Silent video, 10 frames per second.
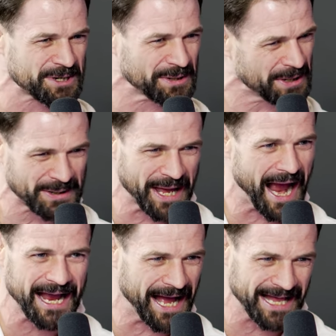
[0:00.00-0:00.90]
earlier. Yeah. Like,
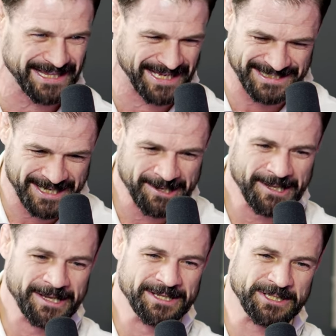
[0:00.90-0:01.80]
I got this.
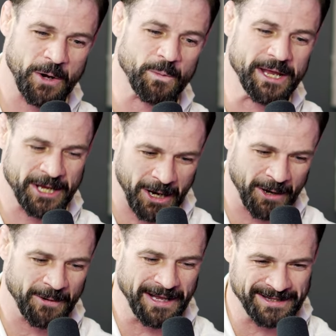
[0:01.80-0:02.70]
So we
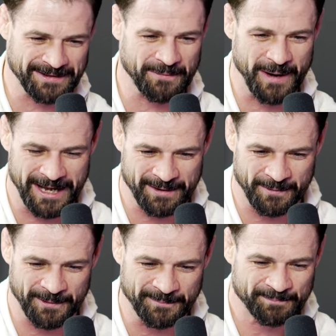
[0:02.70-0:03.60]
go into the waiting
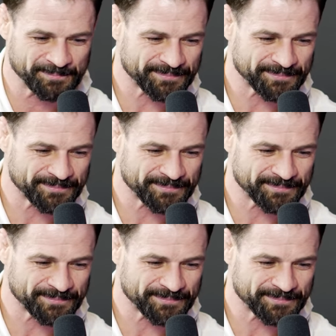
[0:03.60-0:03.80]
room,